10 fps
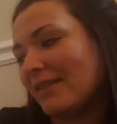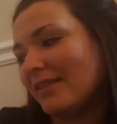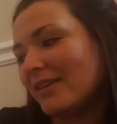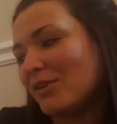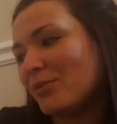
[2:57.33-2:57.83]

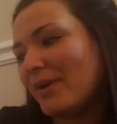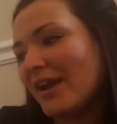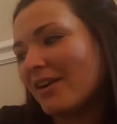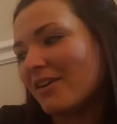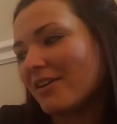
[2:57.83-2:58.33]
Little
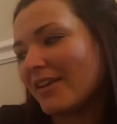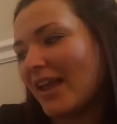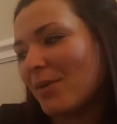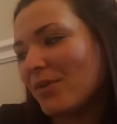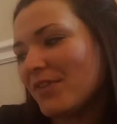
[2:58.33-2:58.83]
Bear
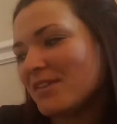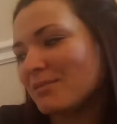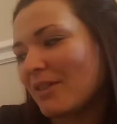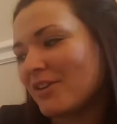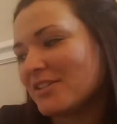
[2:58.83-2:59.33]
came with his mother